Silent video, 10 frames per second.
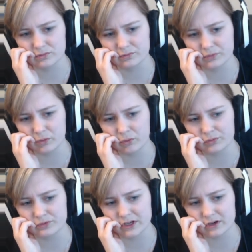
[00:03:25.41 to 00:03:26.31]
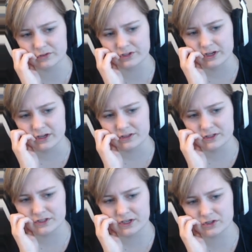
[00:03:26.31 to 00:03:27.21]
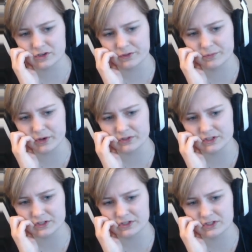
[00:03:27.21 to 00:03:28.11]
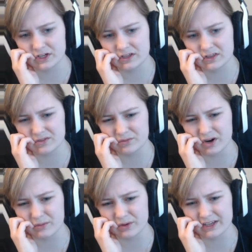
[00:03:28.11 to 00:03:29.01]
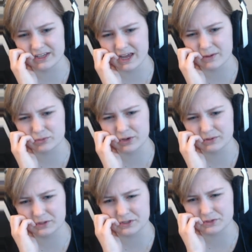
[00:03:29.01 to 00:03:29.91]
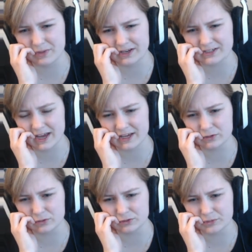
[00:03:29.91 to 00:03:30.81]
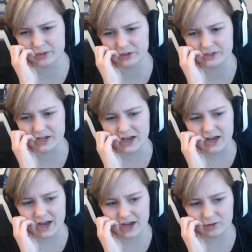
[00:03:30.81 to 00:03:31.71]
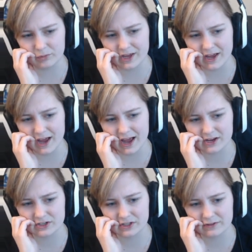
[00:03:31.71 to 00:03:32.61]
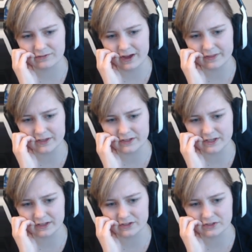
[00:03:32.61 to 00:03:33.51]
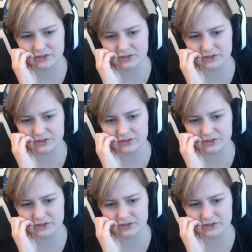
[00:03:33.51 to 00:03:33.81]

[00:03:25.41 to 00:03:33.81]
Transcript: or themselves. This section of the belt is sheathed in rubber and kept well lit to maintain good spirits, and we actually found the intelligent